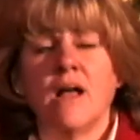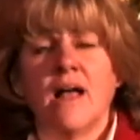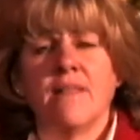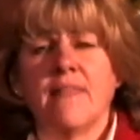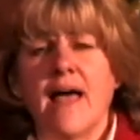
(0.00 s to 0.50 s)

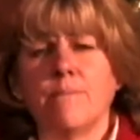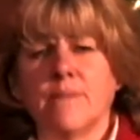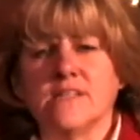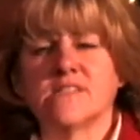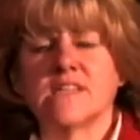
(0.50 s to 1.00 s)
That
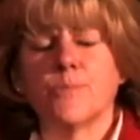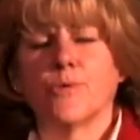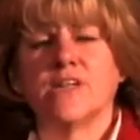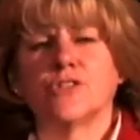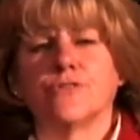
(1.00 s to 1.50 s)
means
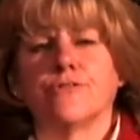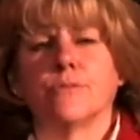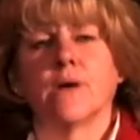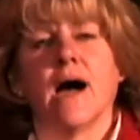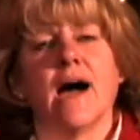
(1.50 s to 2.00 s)
separation from
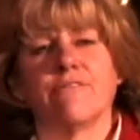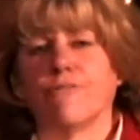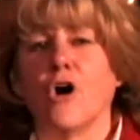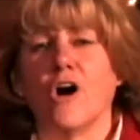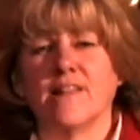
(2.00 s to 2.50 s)
God for
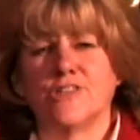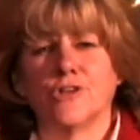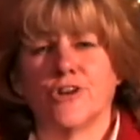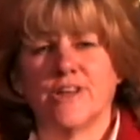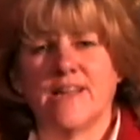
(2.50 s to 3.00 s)
all
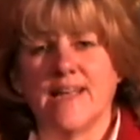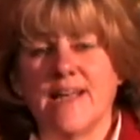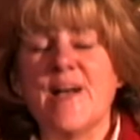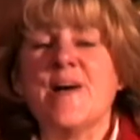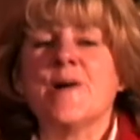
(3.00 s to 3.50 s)
eternity,
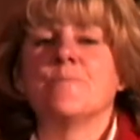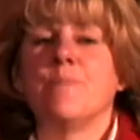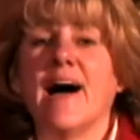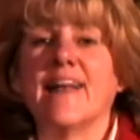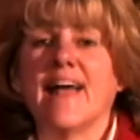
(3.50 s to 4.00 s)

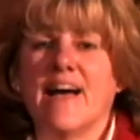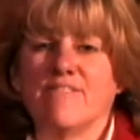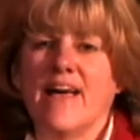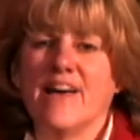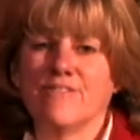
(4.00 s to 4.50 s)
but have
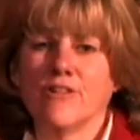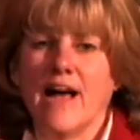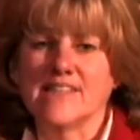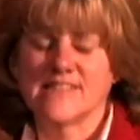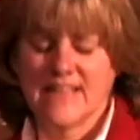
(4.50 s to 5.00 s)

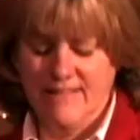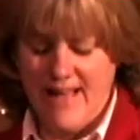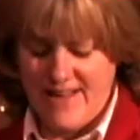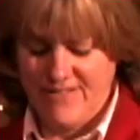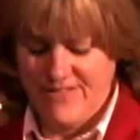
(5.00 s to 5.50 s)
everlasting
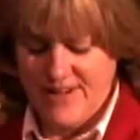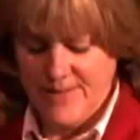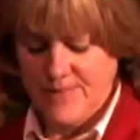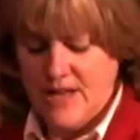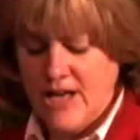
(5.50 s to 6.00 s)
life.
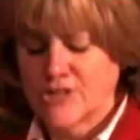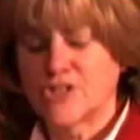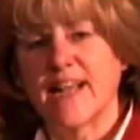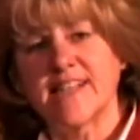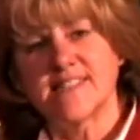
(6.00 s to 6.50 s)
So
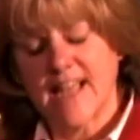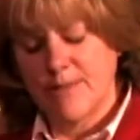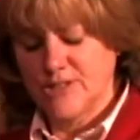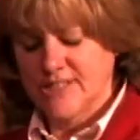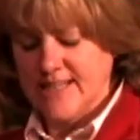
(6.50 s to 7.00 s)
next time you
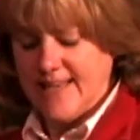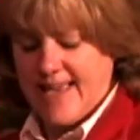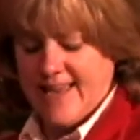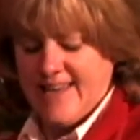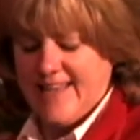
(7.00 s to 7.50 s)
see a
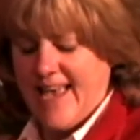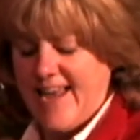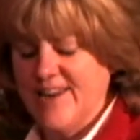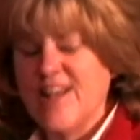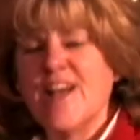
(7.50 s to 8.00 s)
candy cane,
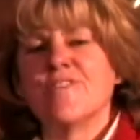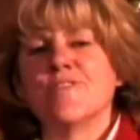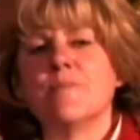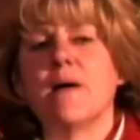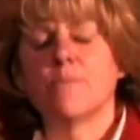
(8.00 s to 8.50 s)

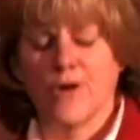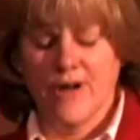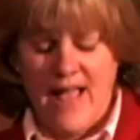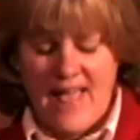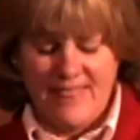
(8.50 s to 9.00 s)
remember
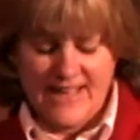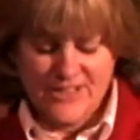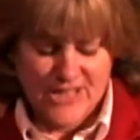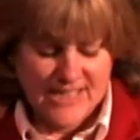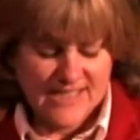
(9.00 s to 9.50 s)
that
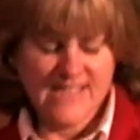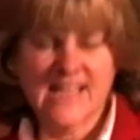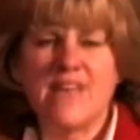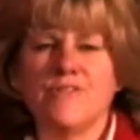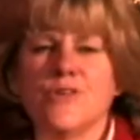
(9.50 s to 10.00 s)
Jesus
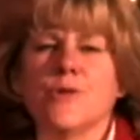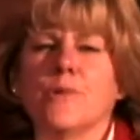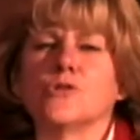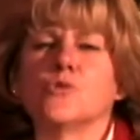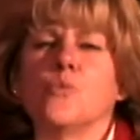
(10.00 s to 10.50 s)
gave you the
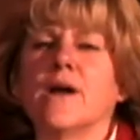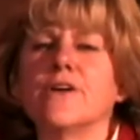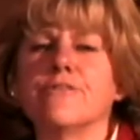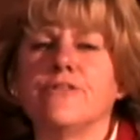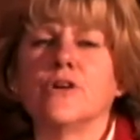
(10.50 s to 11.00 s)
most
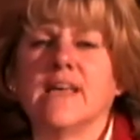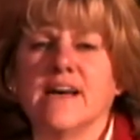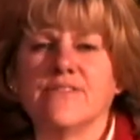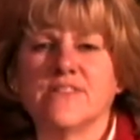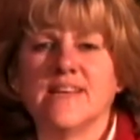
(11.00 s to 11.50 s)
wonderful
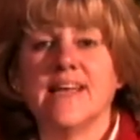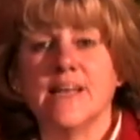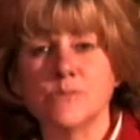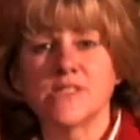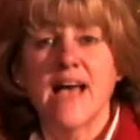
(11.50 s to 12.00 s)
gift,
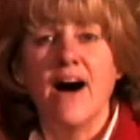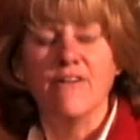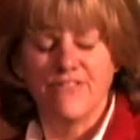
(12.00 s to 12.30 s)
himself.